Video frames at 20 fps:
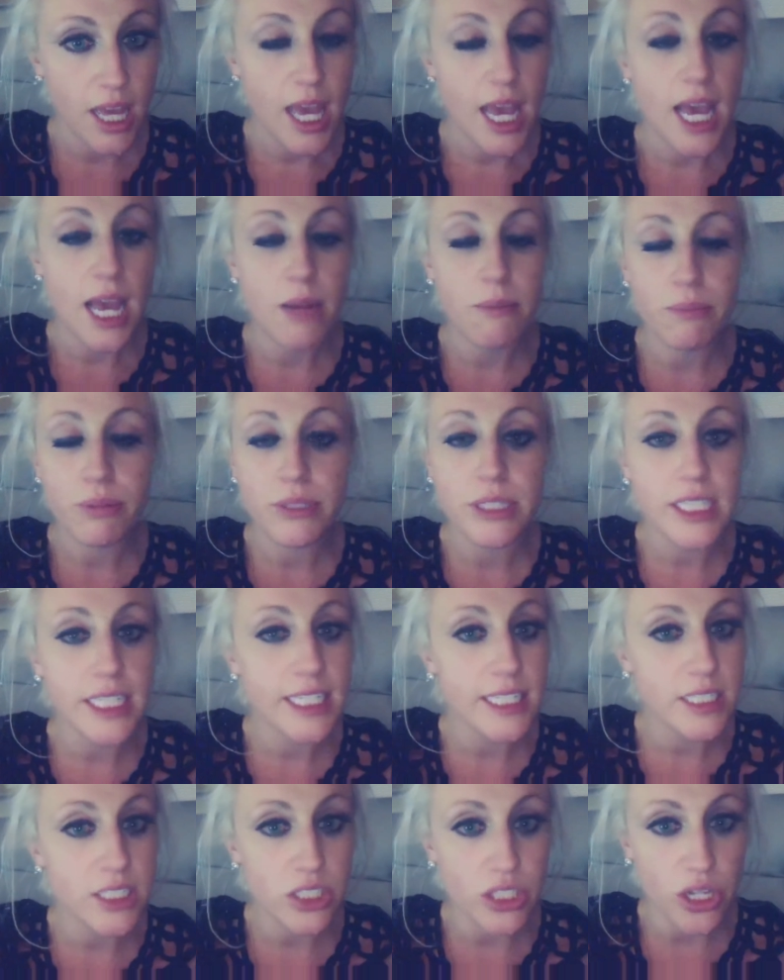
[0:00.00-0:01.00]
And
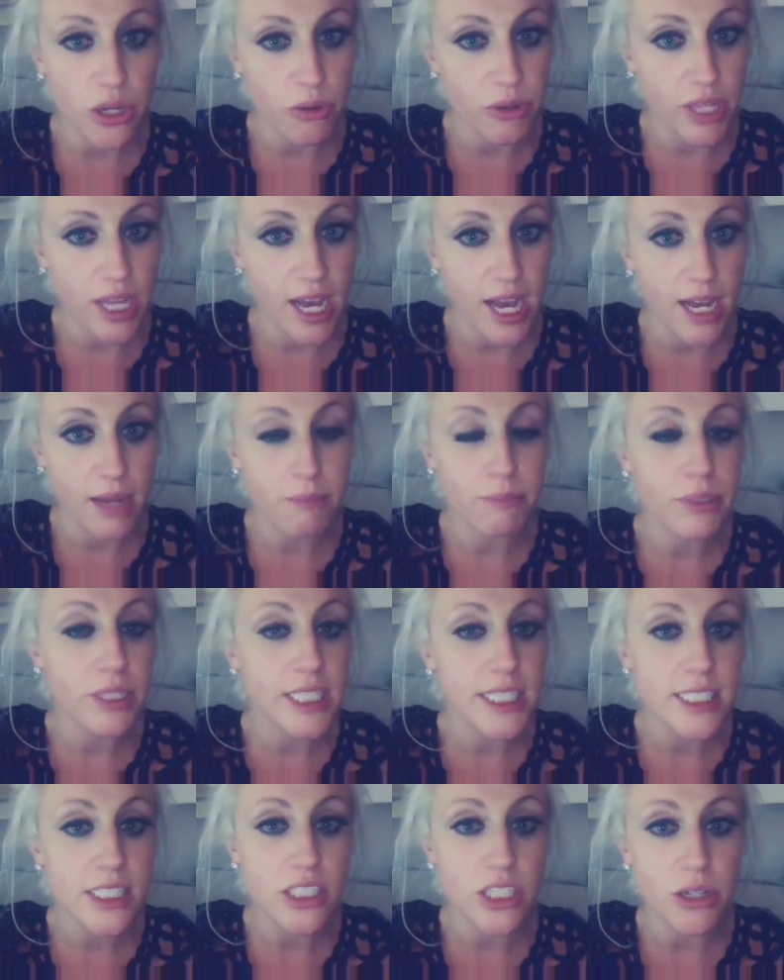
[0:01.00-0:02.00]
please know that.
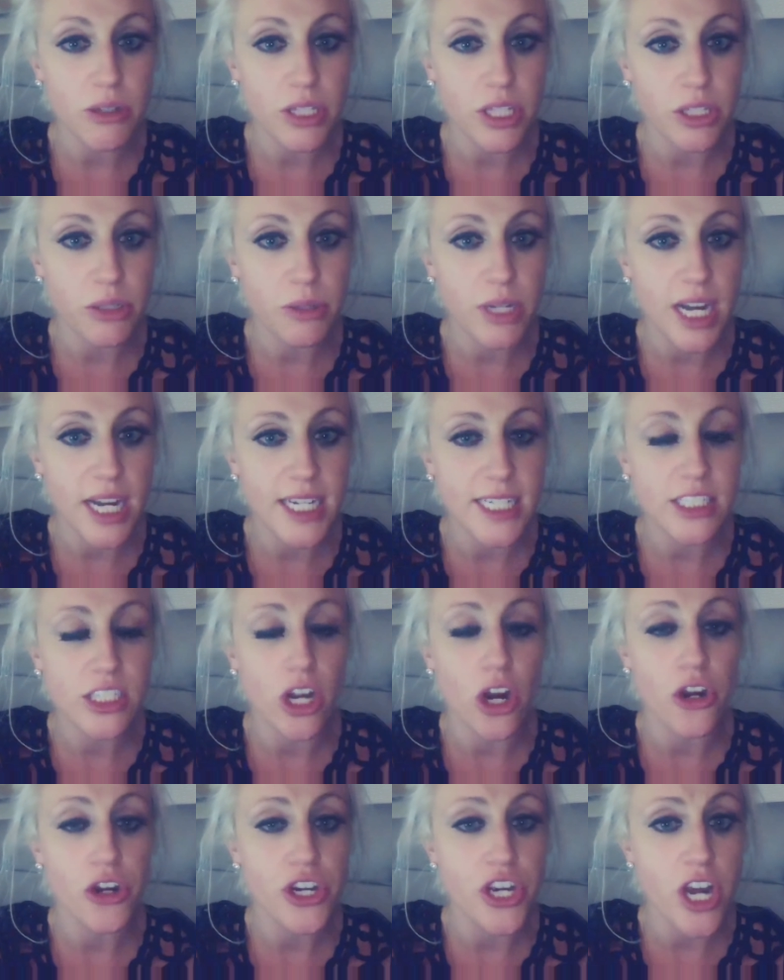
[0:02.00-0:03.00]
Please know that you guys
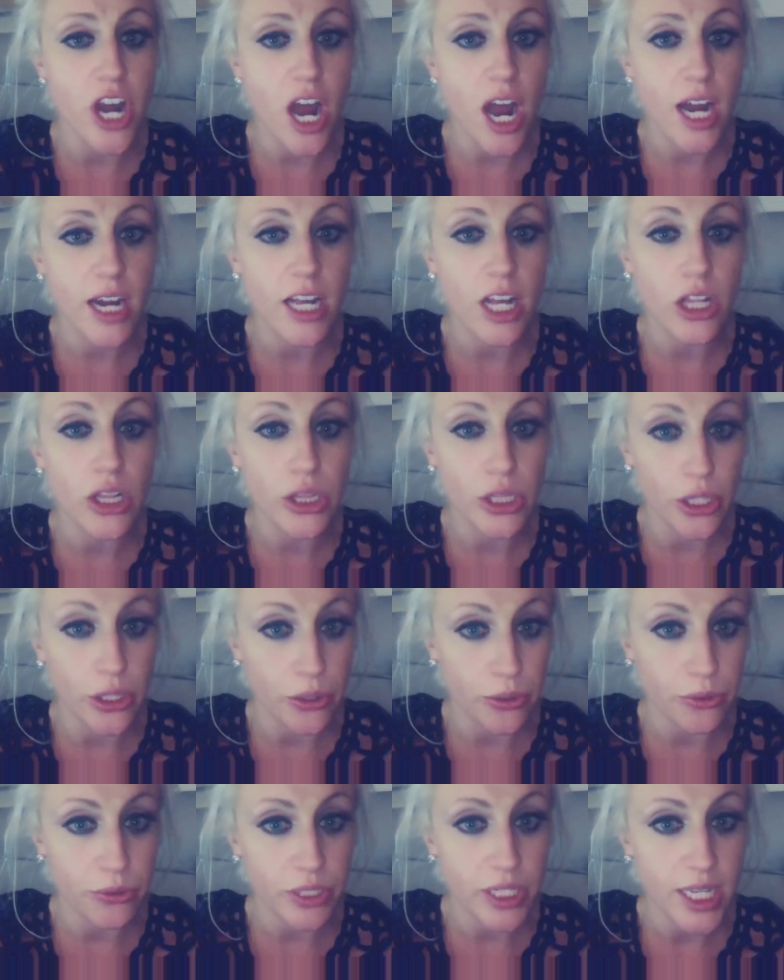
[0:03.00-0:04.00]
are not
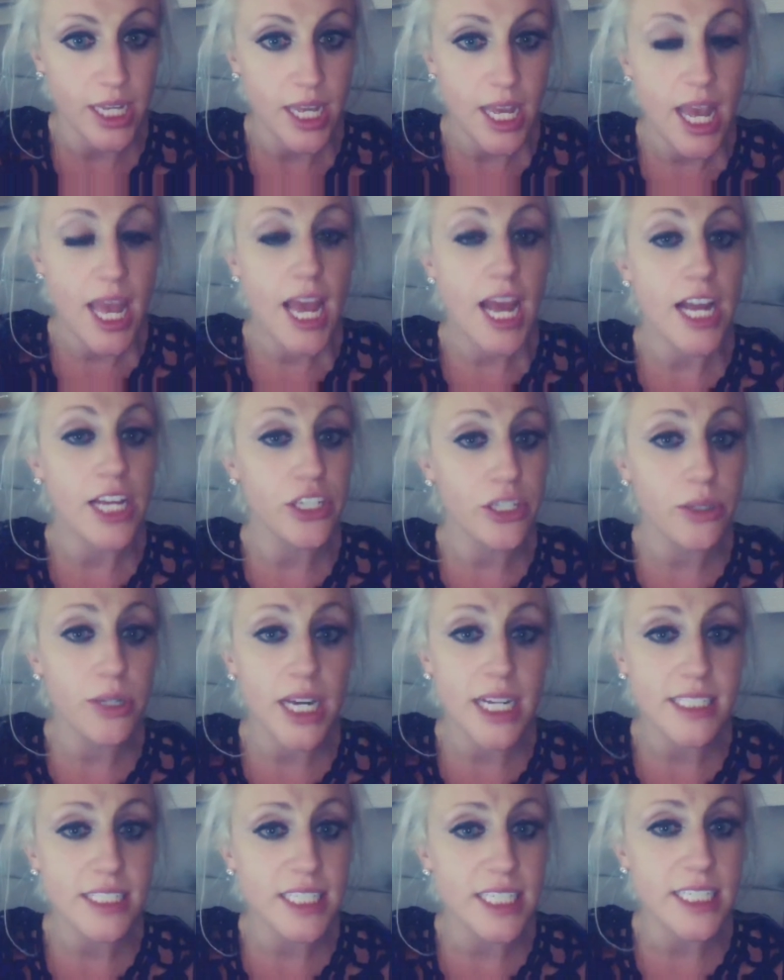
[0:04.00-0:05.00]
alone. And you
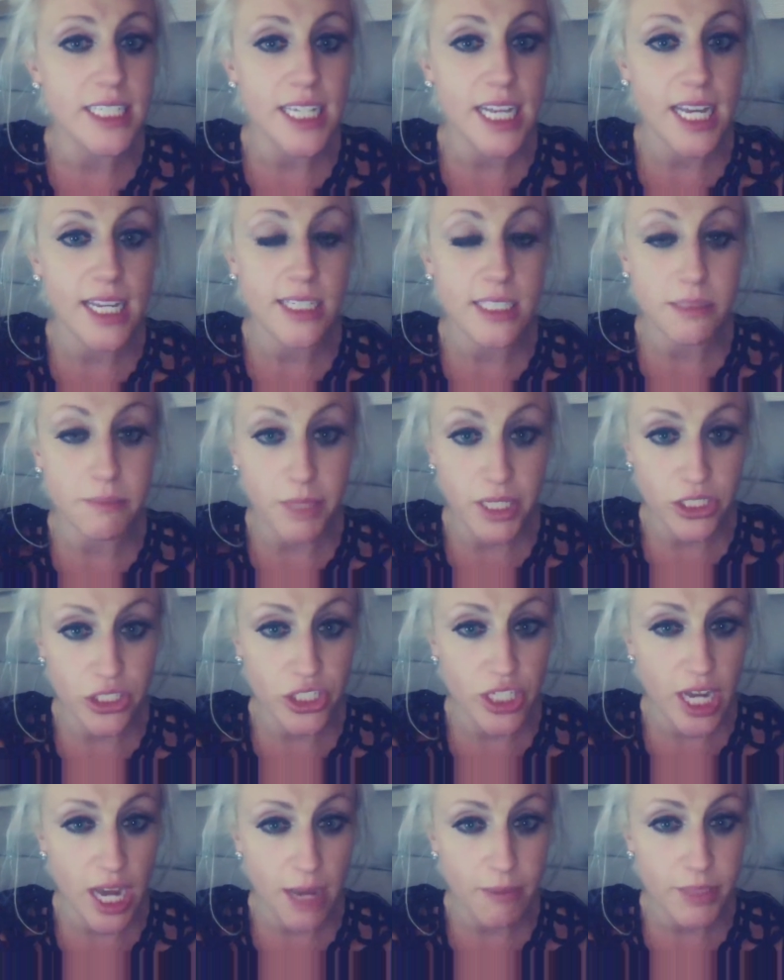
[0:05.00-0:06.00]
guys can take as
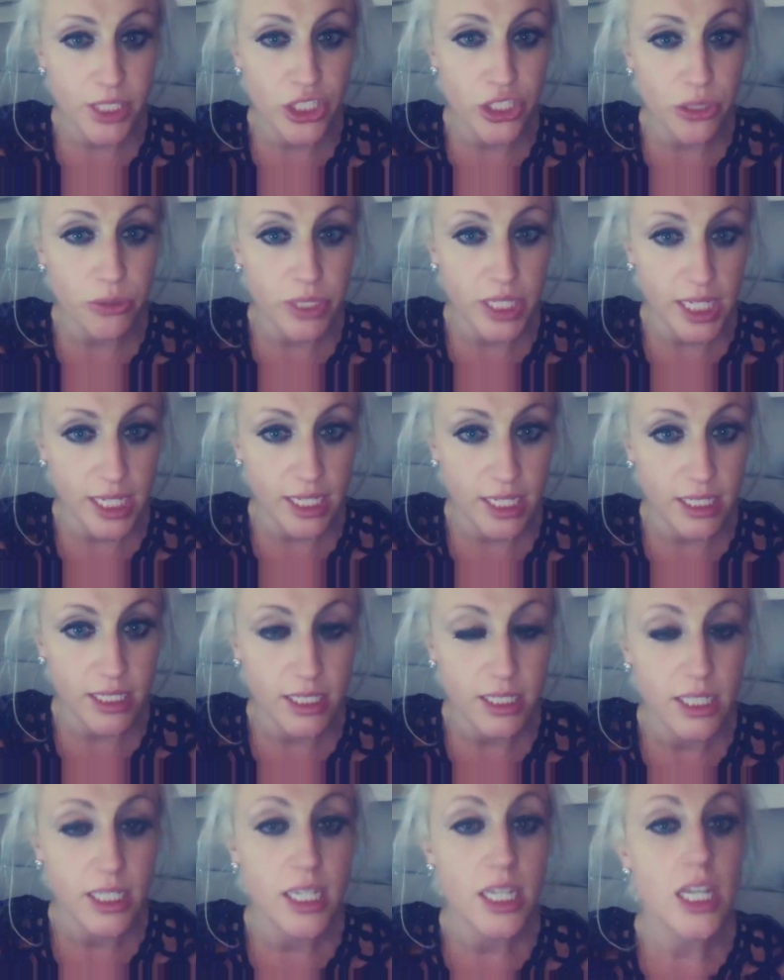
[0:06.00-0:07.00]
much time as you
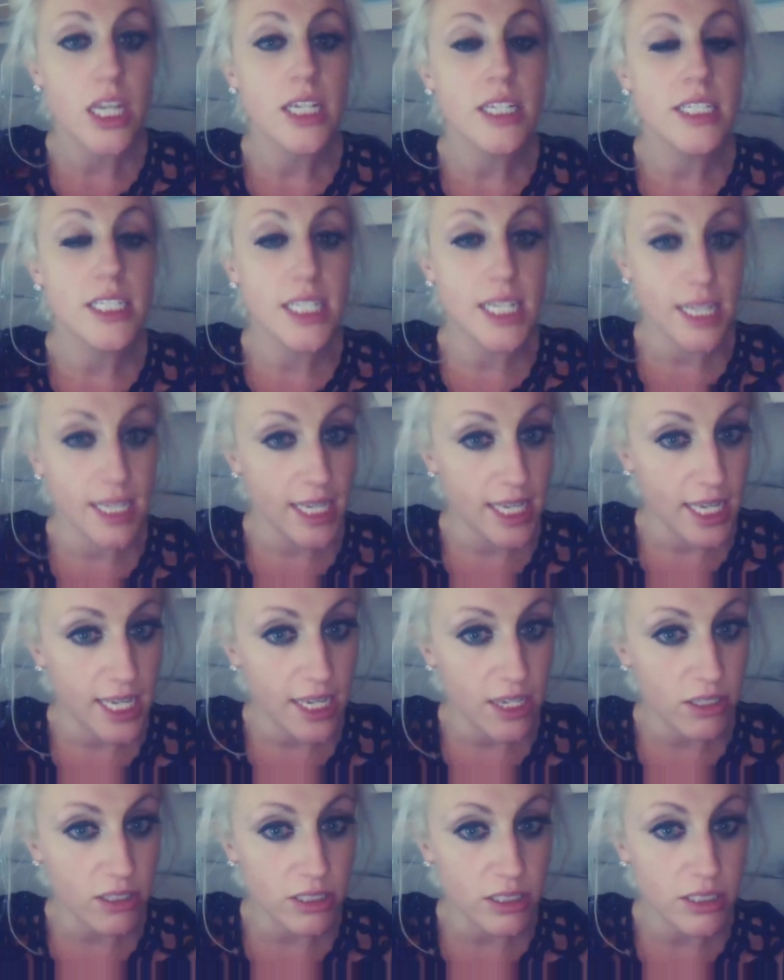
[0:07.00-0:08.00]
need to
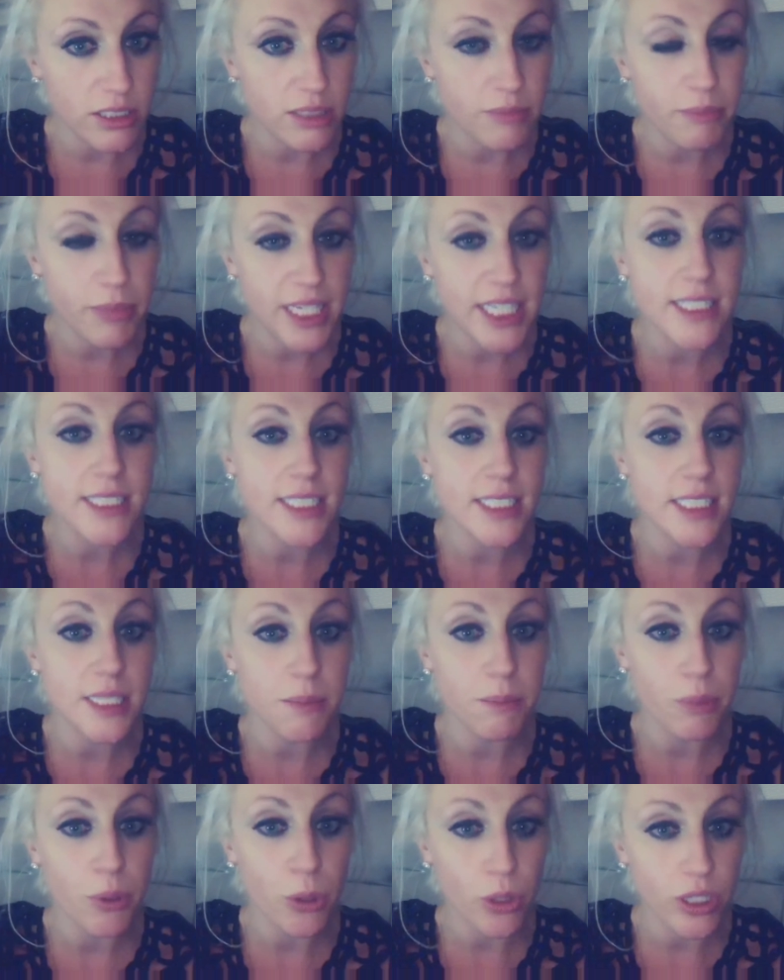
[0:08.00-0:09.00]
heal, because it's
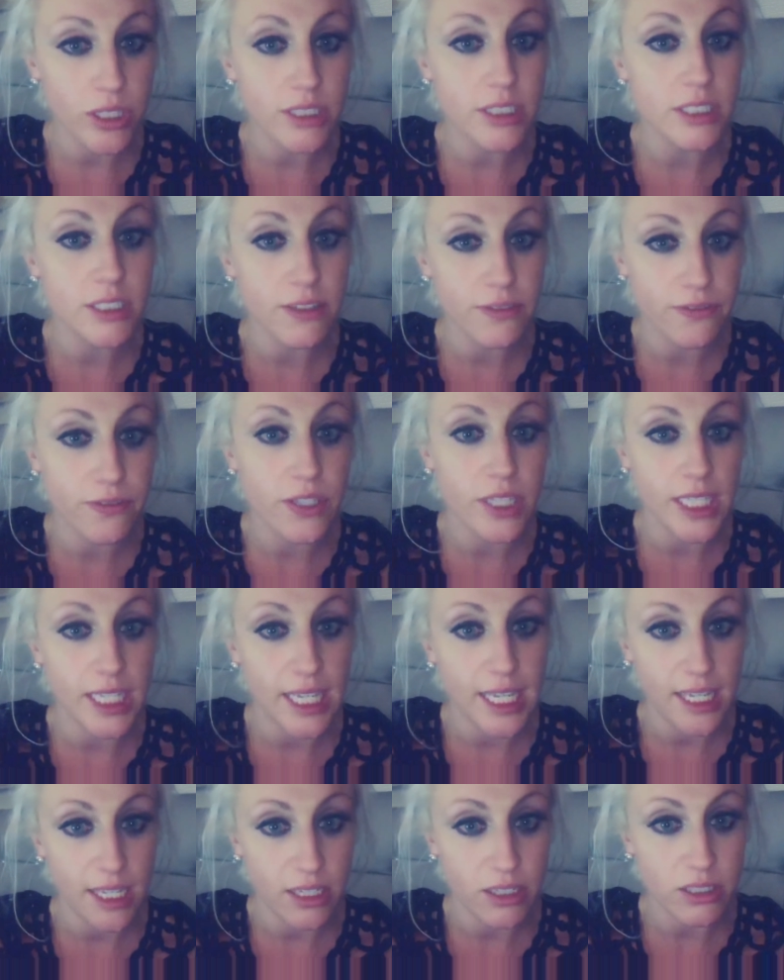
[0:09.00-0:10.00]
important to fully
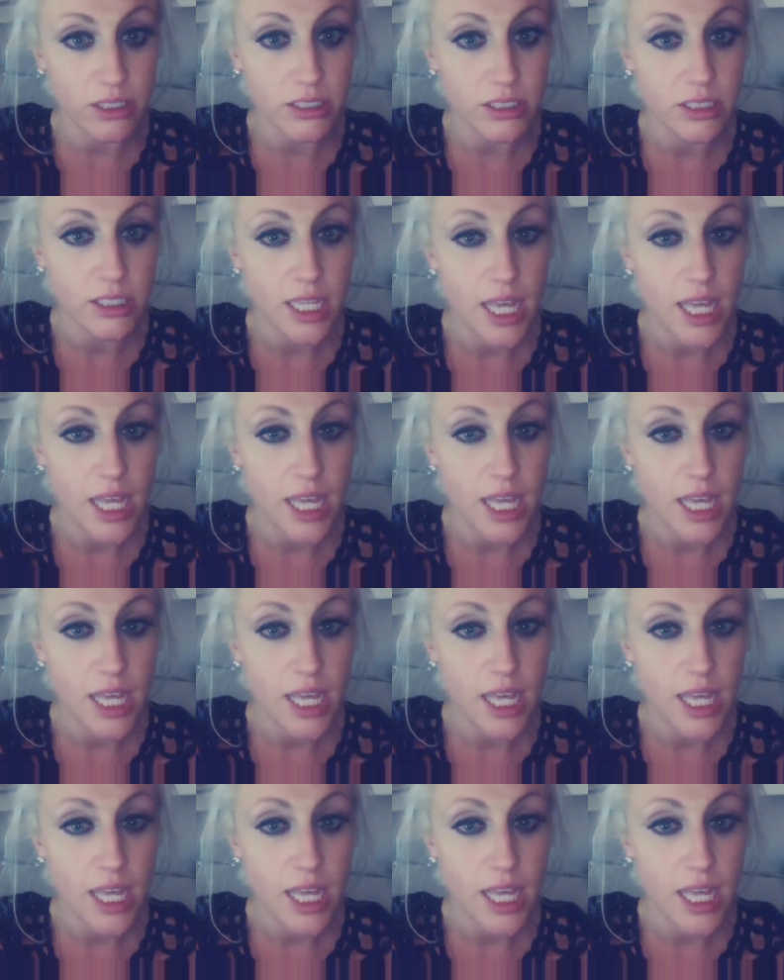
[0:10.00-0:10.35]
heal.